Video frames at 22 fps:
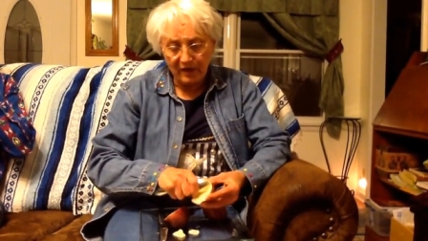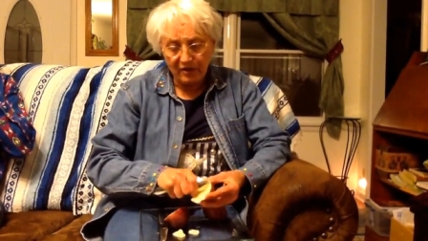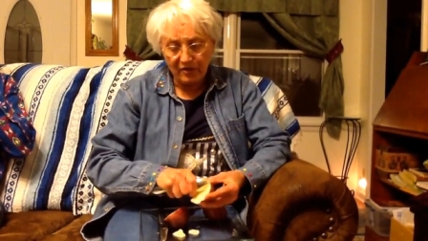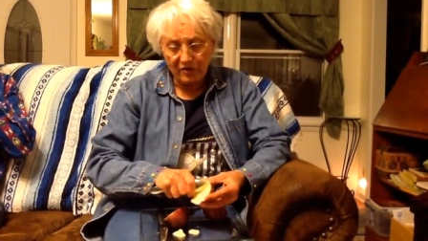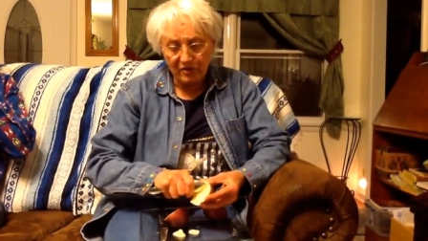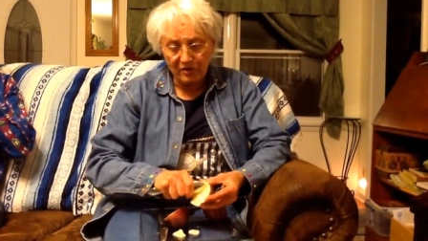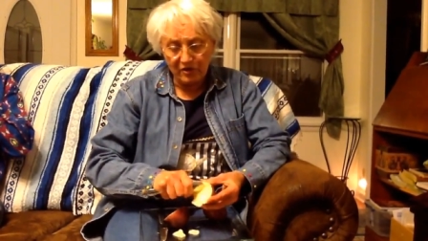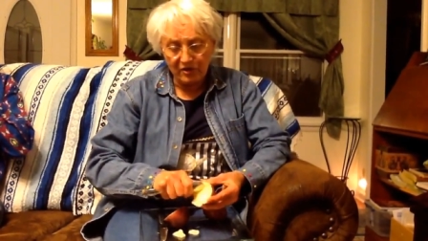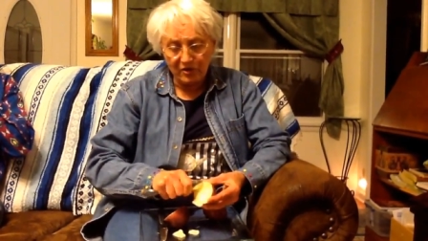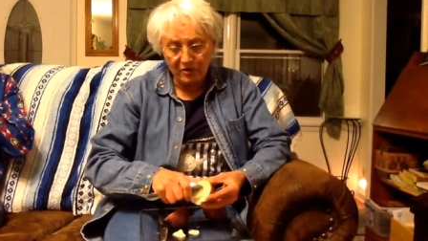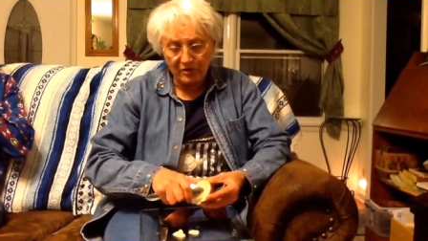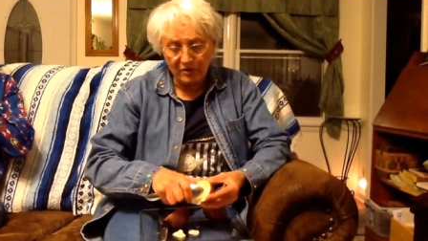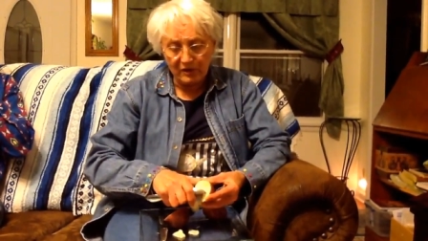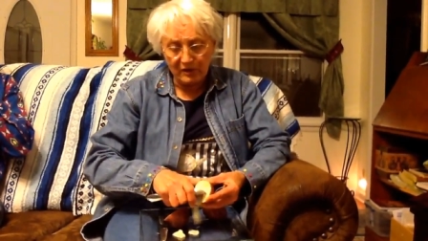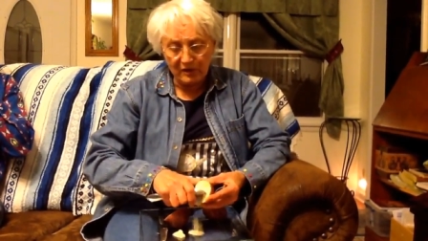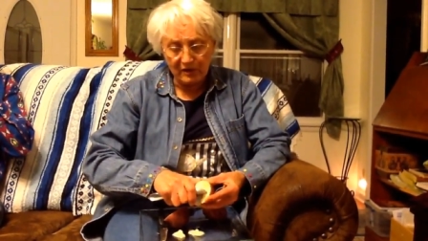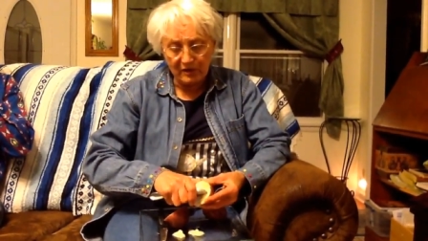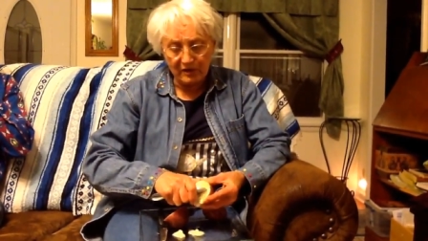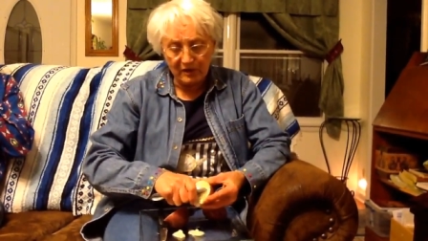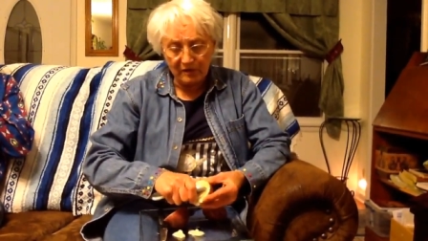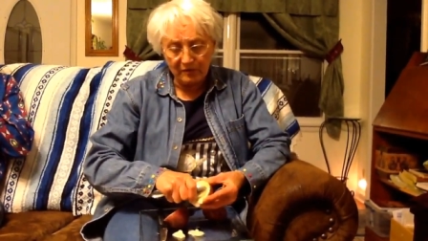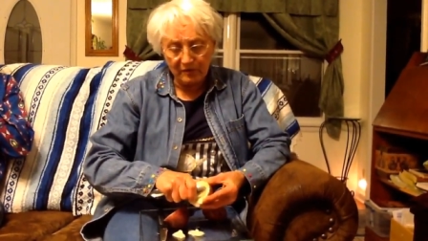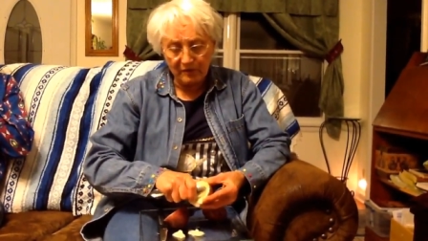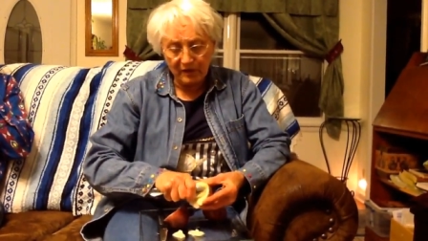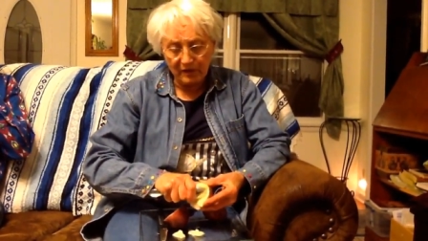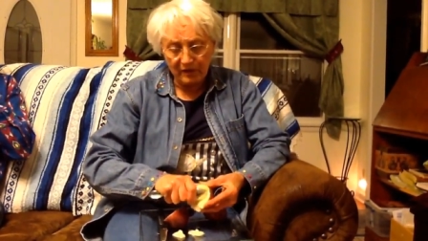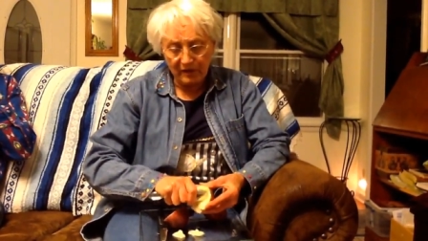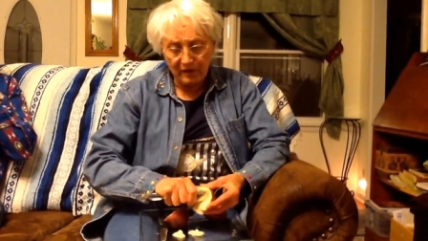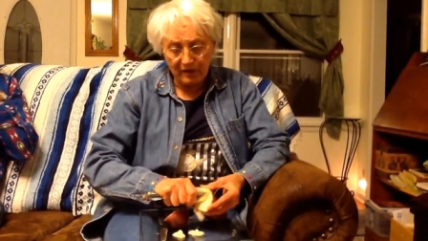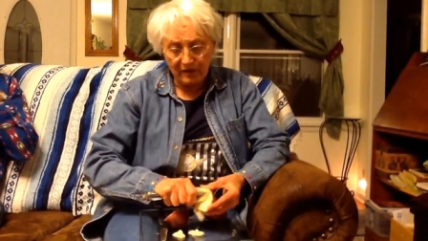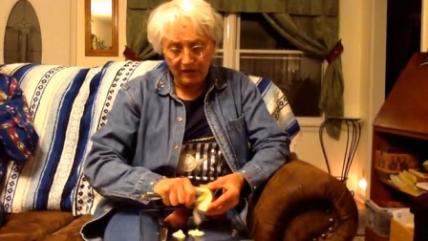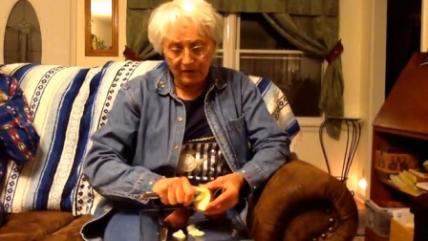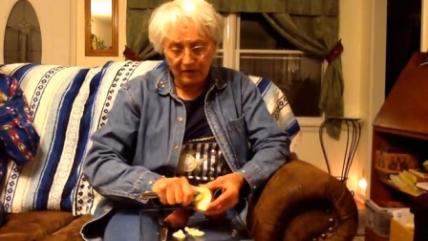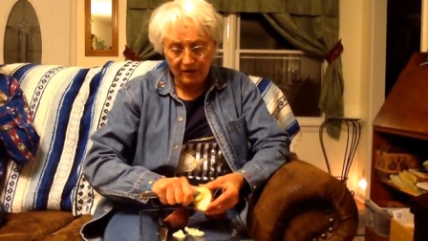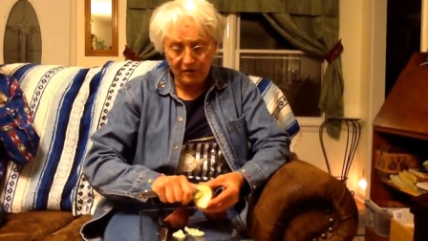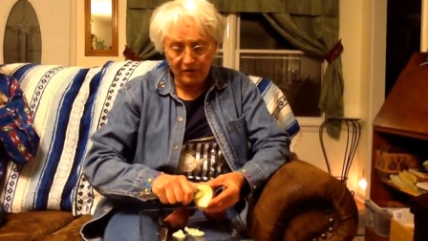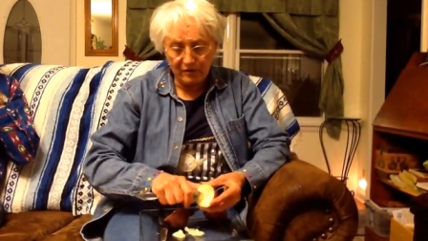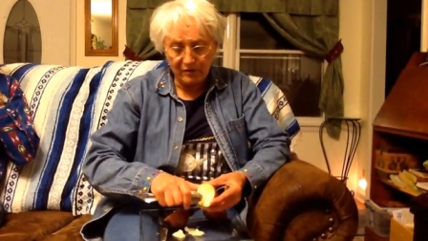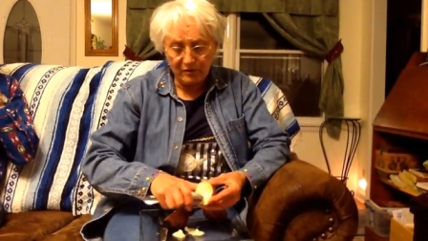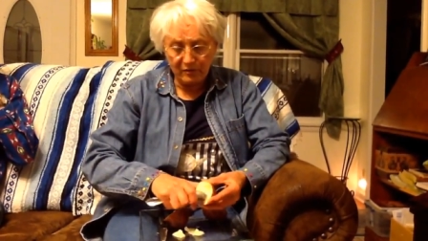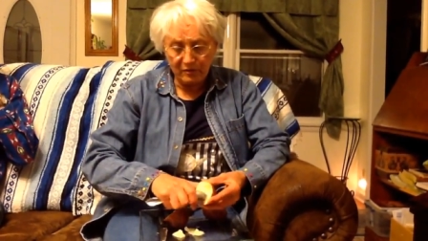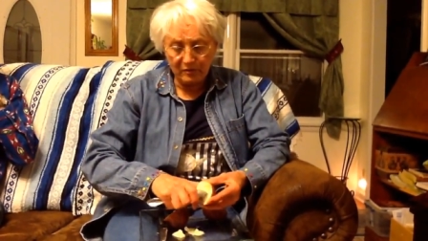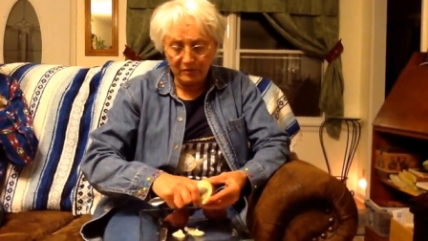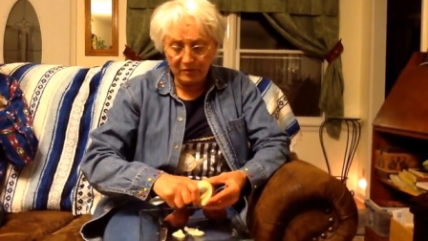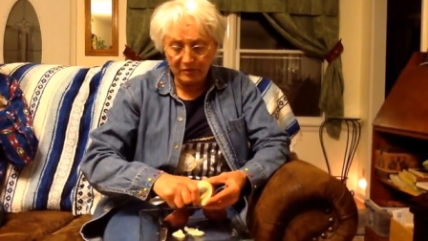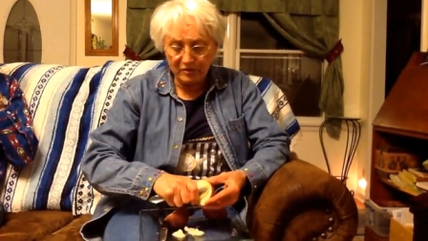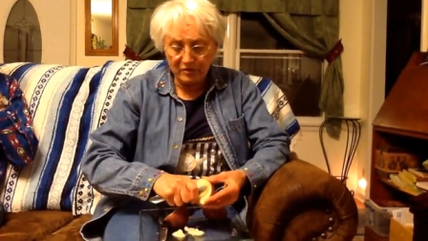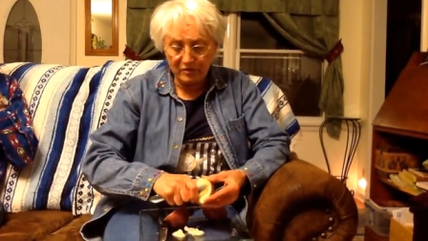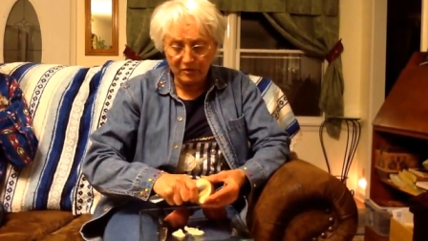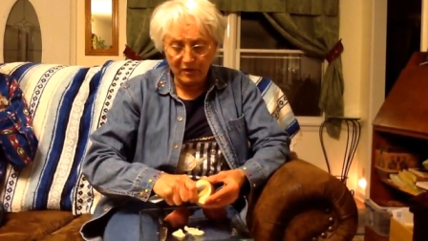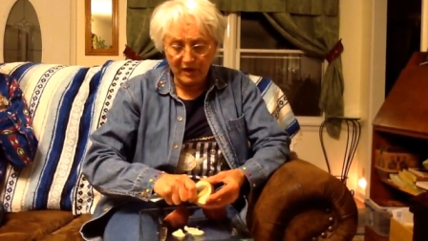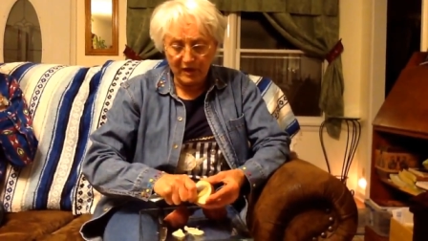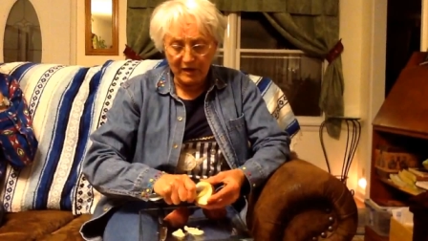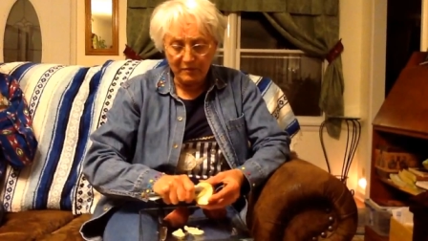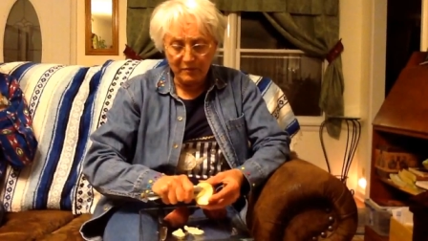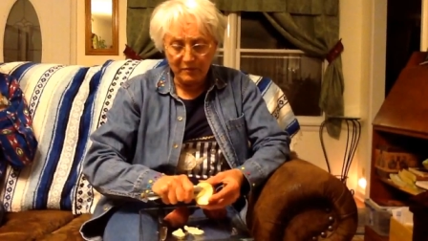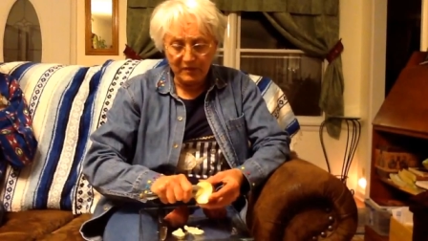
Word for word: You're going to scrape